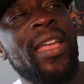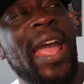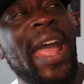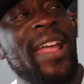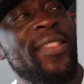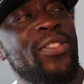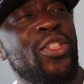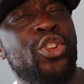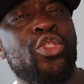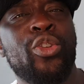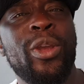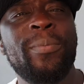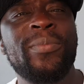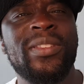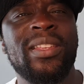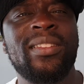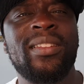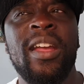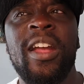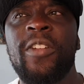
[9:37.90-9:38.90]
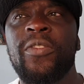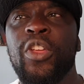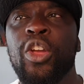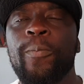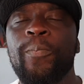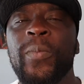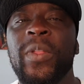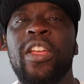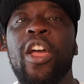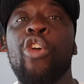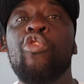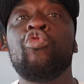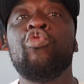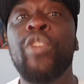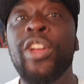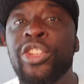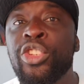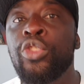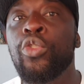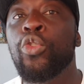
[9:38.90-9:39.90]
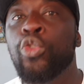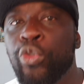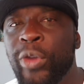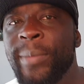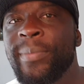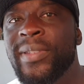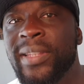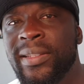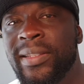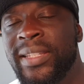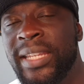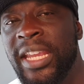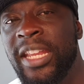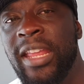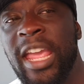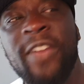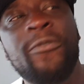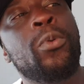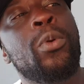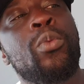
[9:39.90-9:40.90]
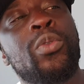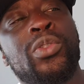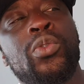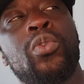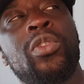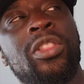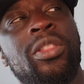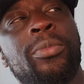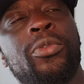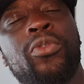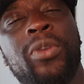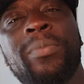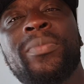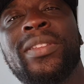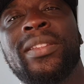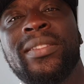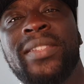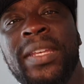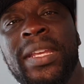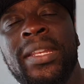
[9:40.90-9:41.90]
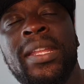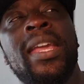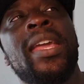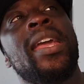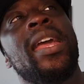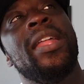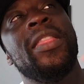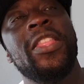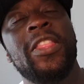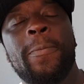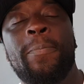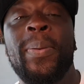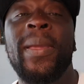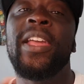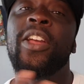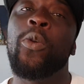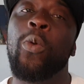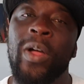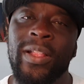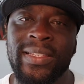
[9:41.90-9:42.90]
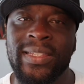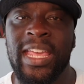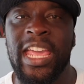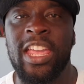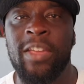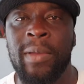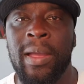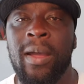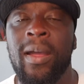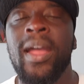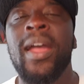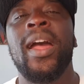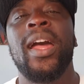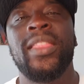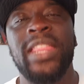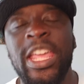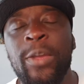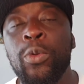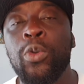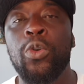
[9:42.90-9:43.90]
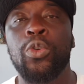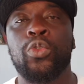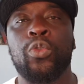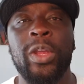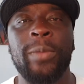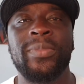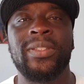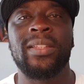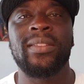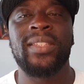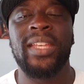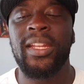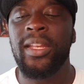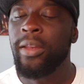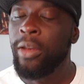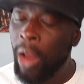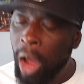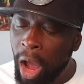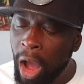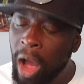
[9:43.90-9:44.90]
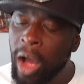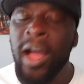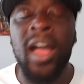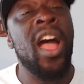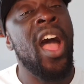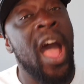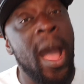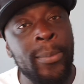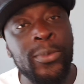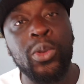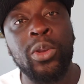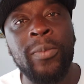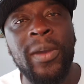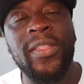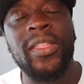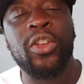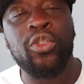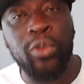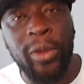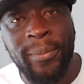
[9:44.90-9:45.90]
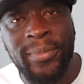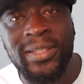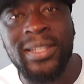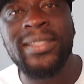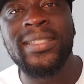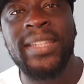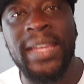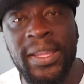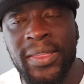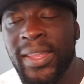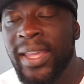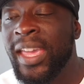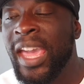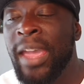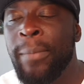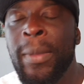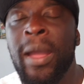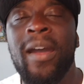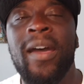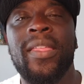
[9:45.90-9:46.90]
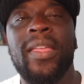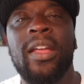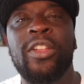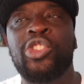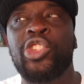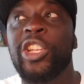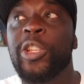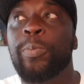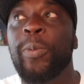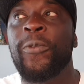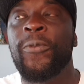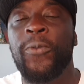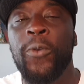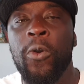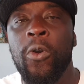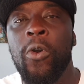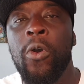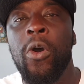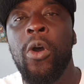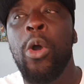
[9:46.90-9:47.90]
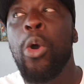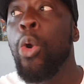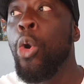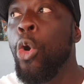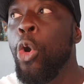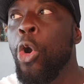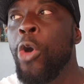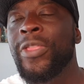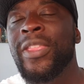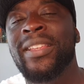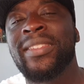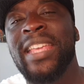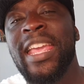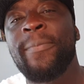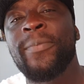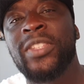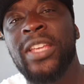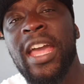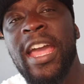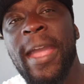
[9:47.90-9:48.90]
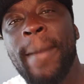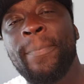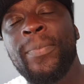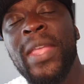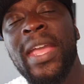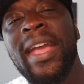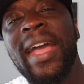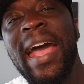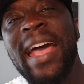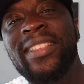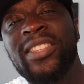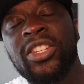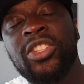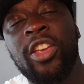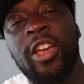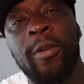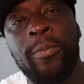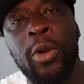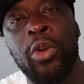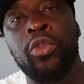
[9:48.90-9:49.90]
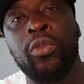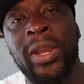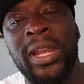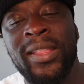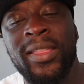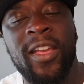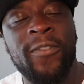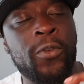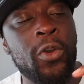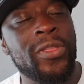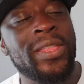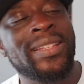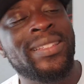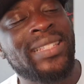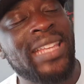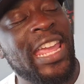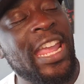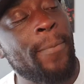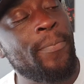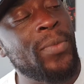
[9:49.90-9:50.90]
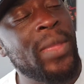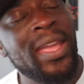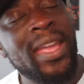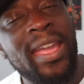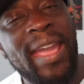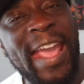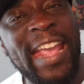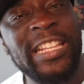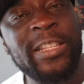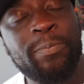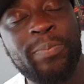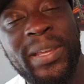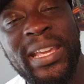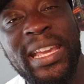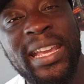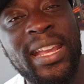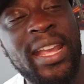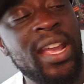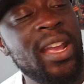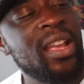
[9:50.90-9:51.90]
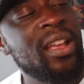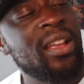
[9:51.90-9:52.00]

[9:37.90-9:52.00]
and the original crimson tint. Everyone was calling them crimson tint, and then the pink ones came out, and they were called crimson tint. Nah, I'm talking about the crimson tint that came out just before or the same time as the turbo green that got the same SP